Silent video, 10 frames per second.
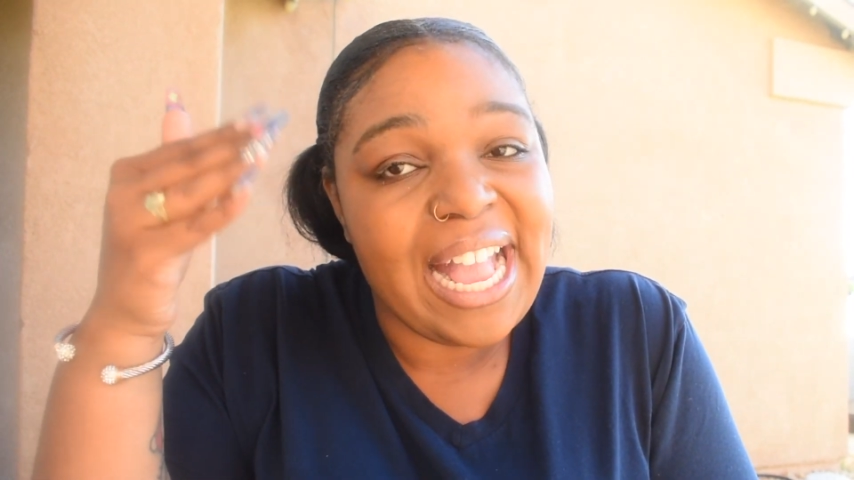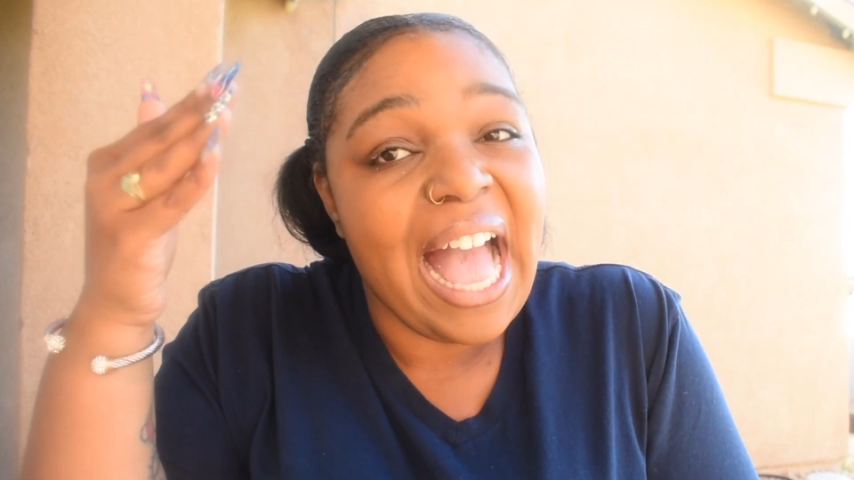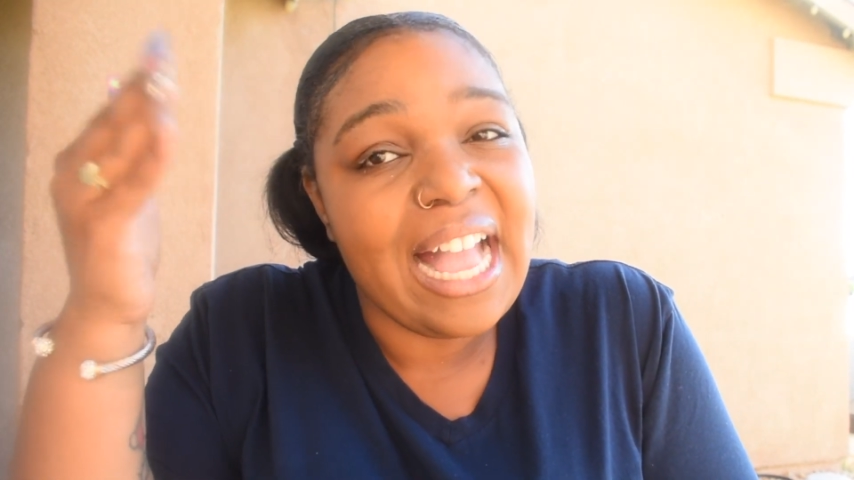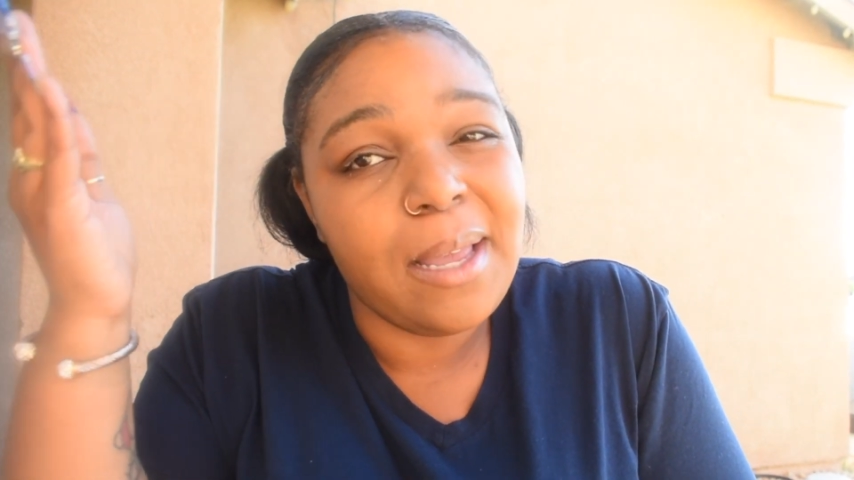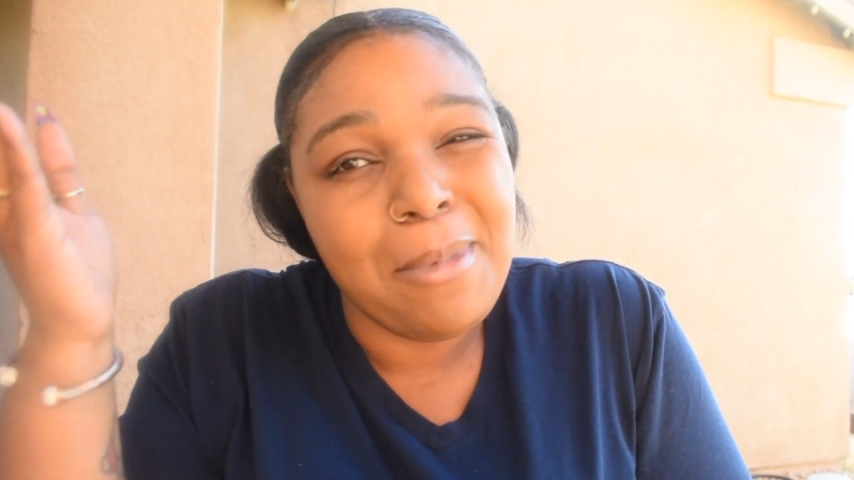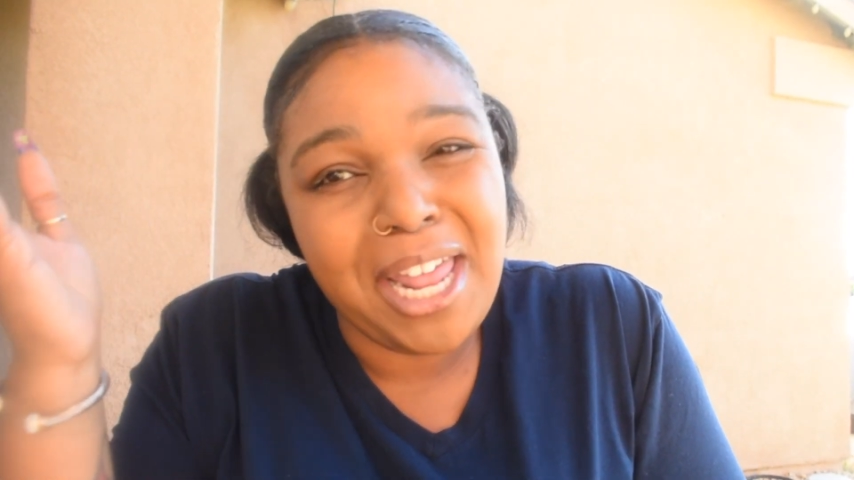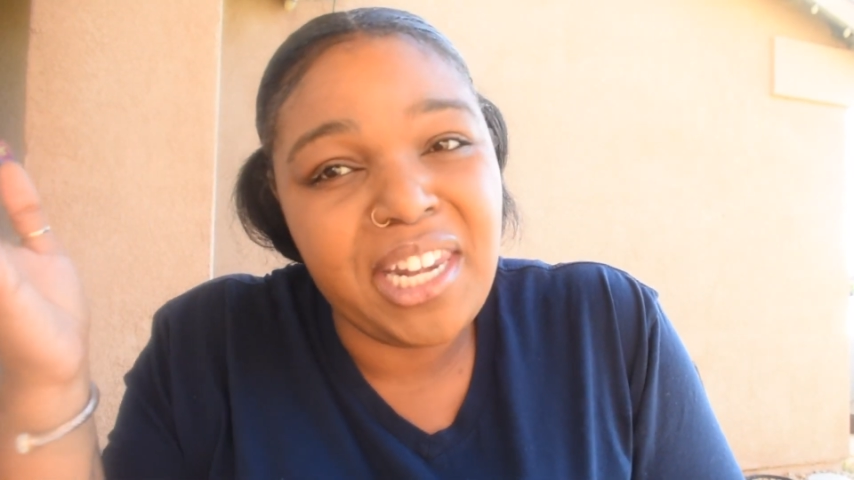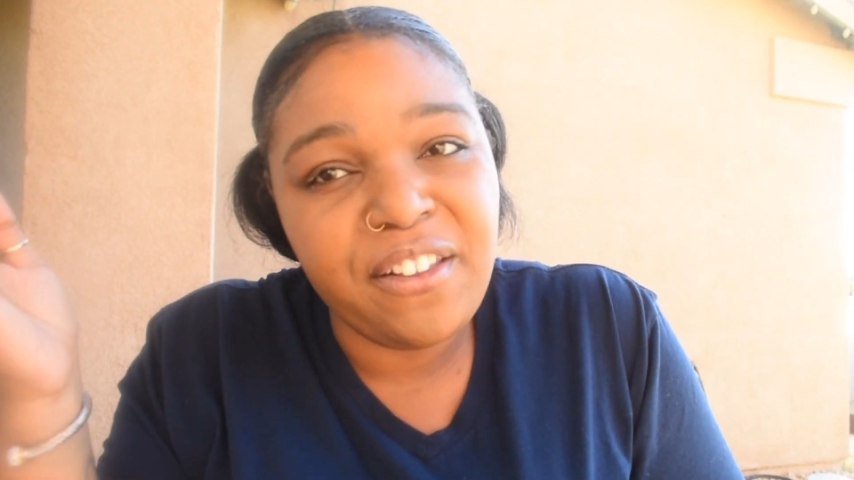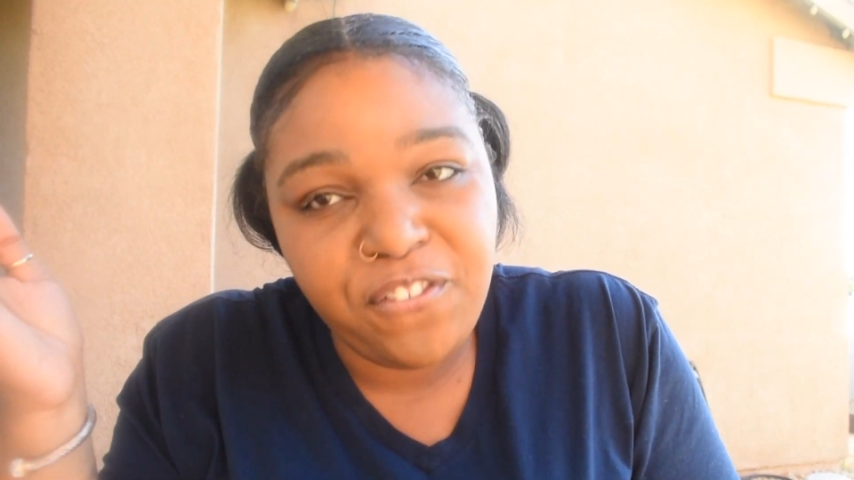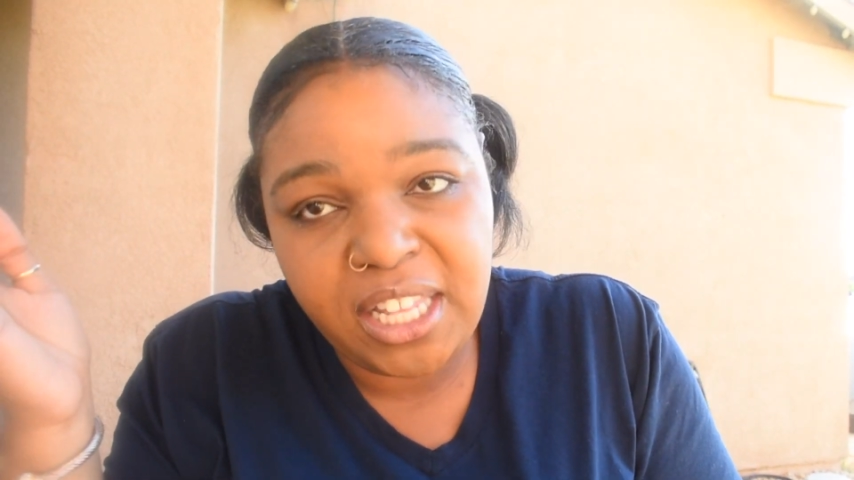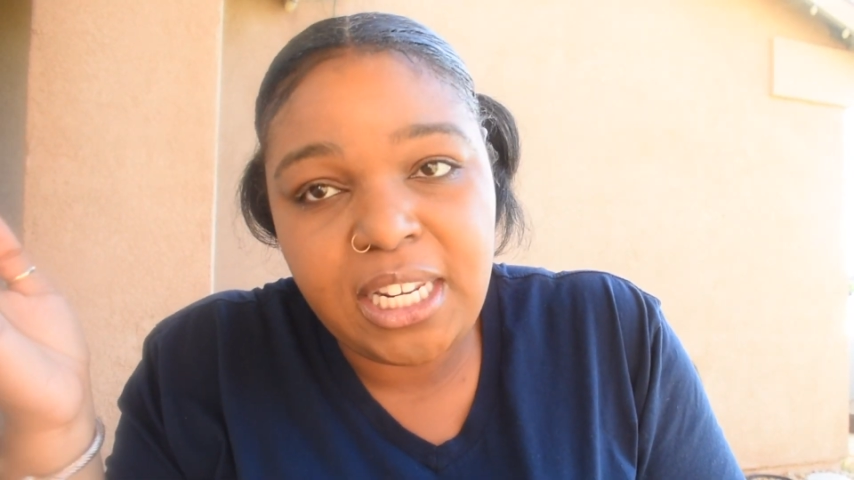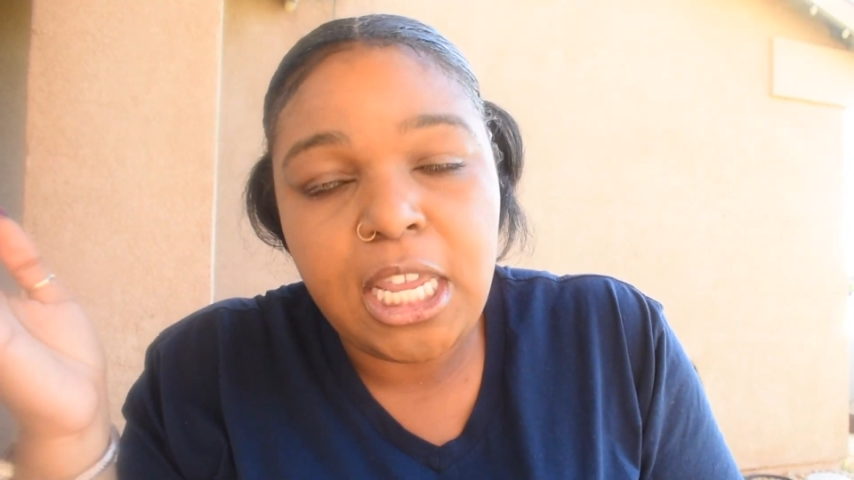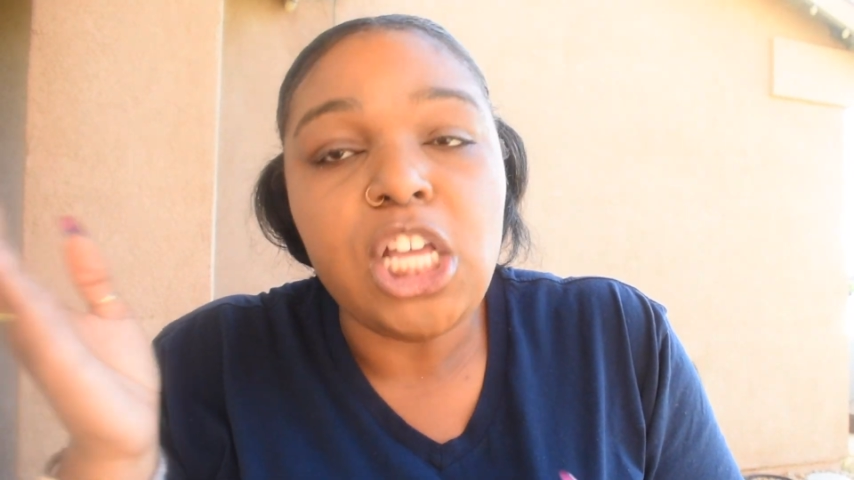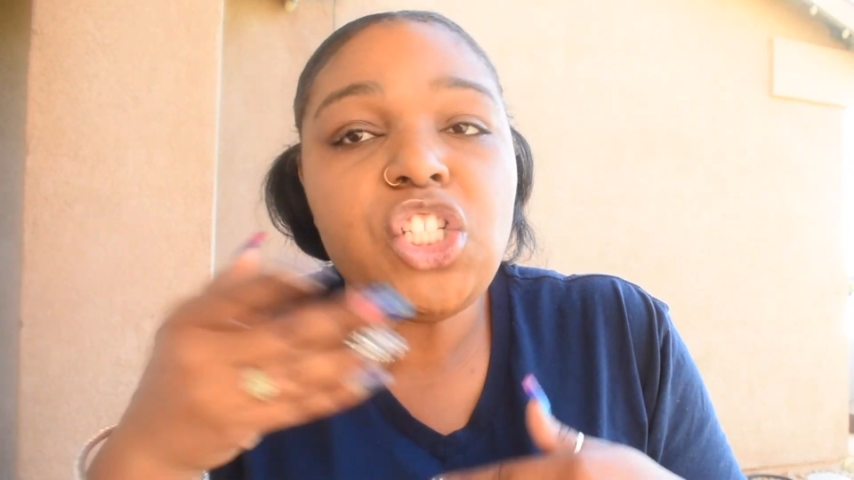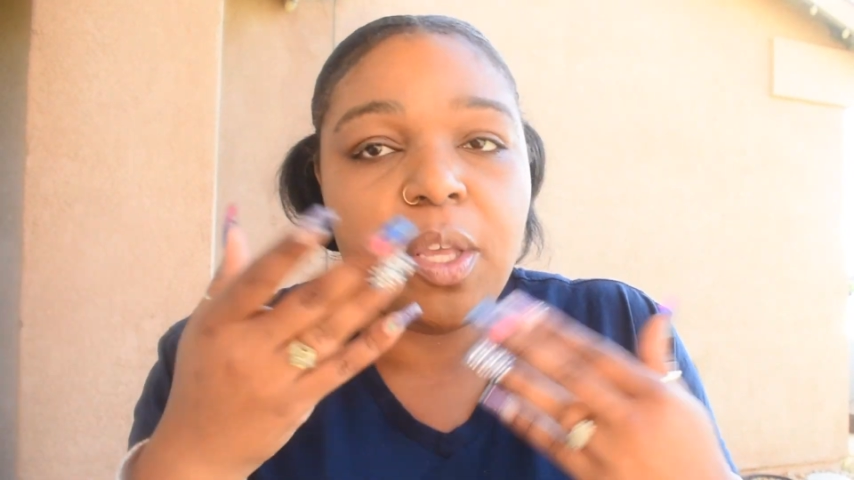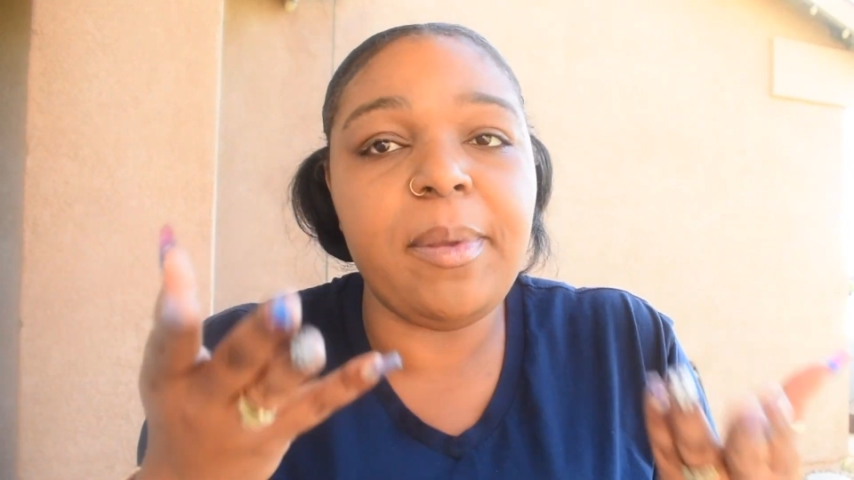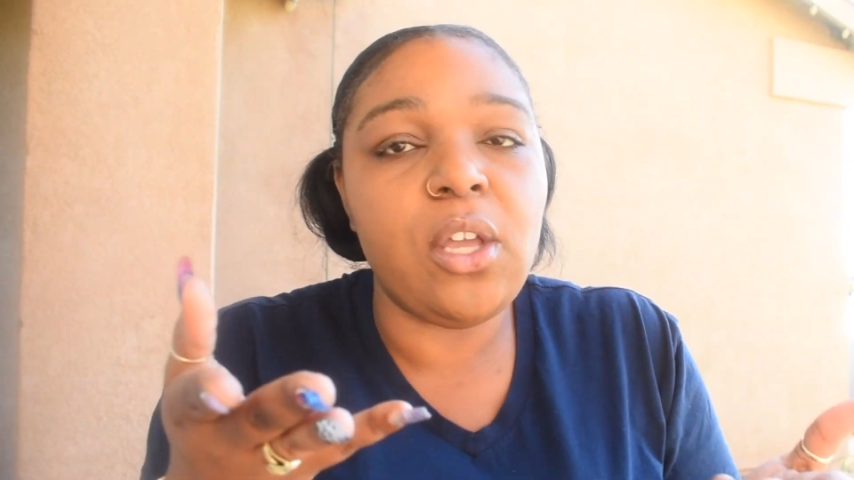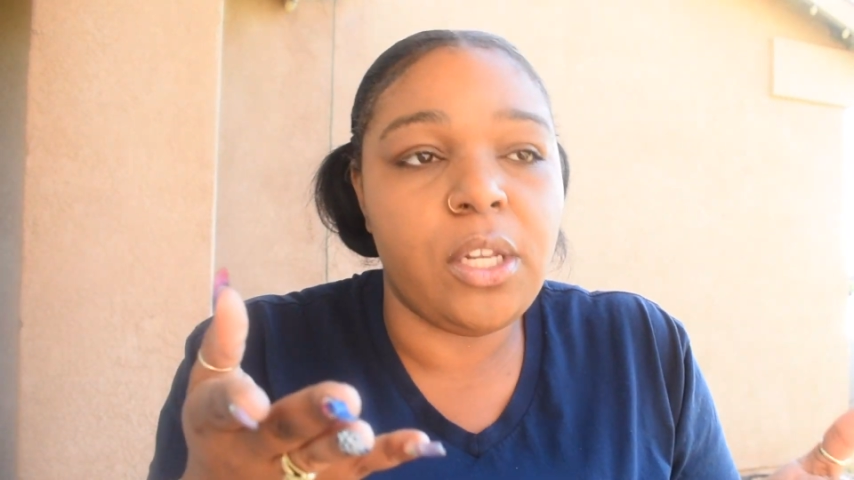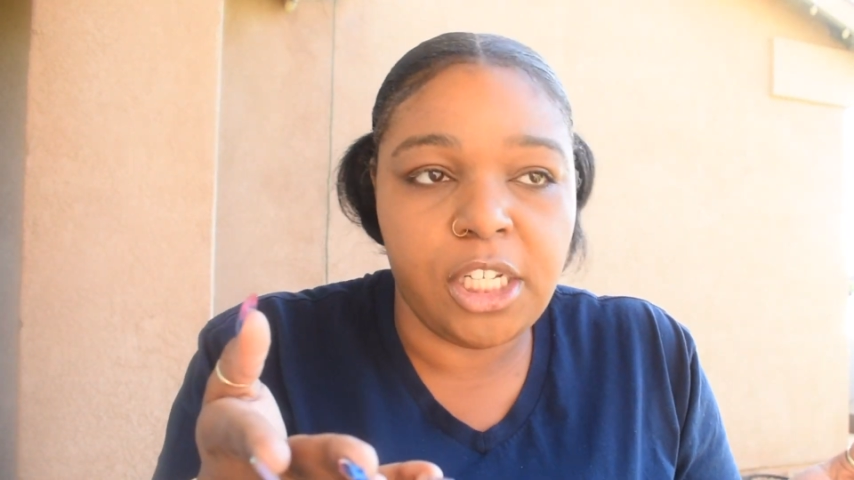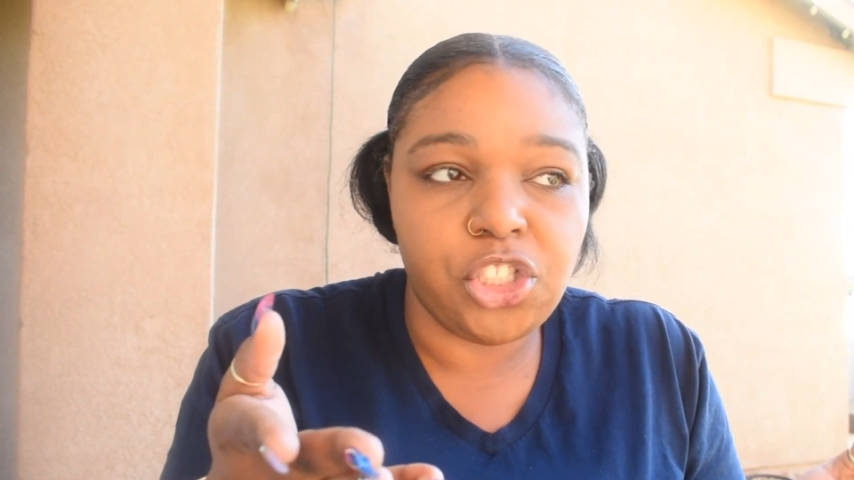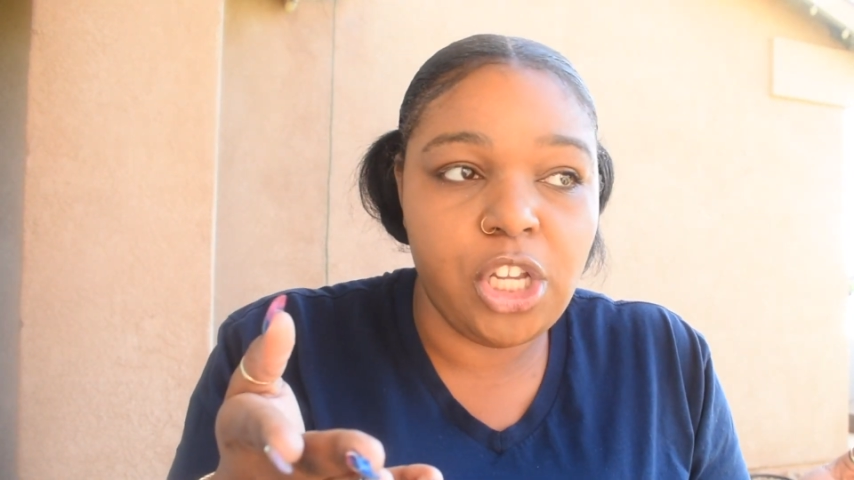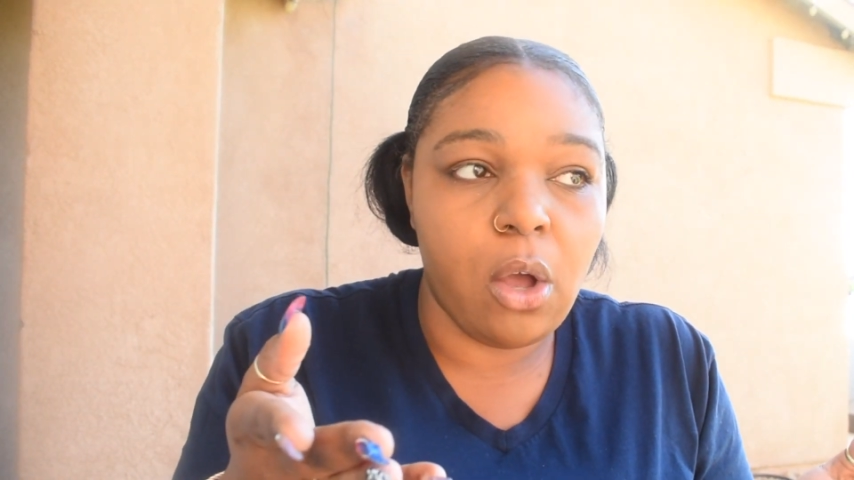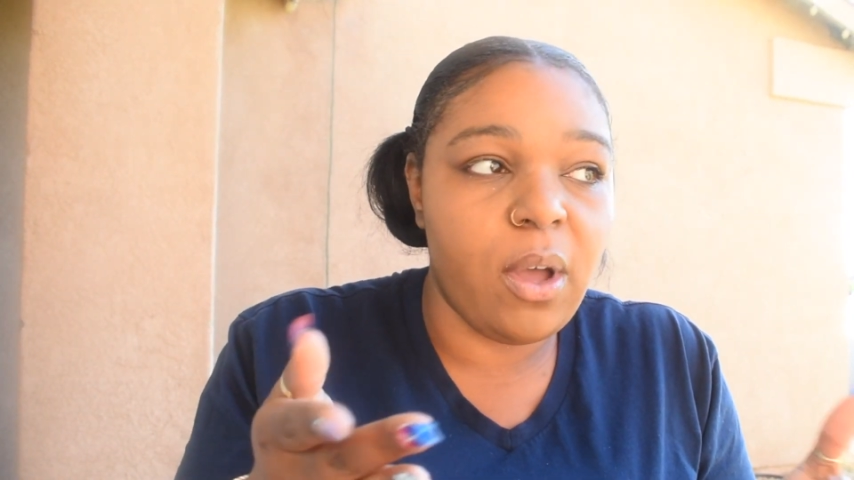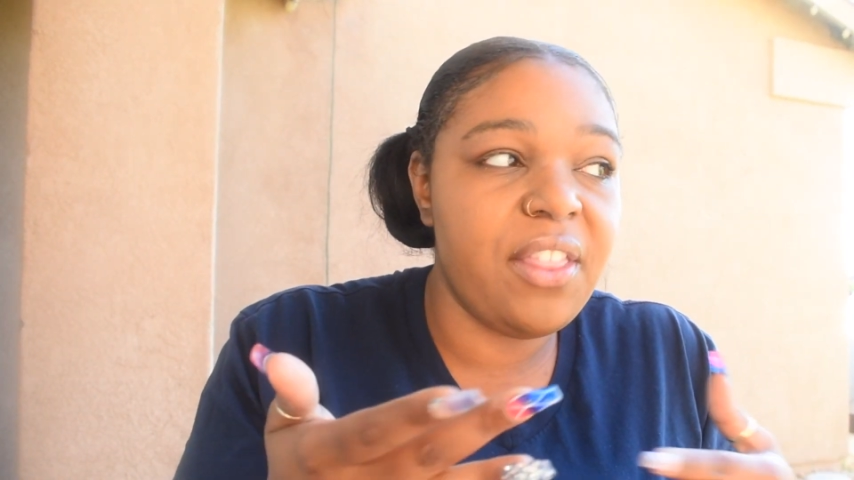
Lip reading: hot commodity funny to be on their show.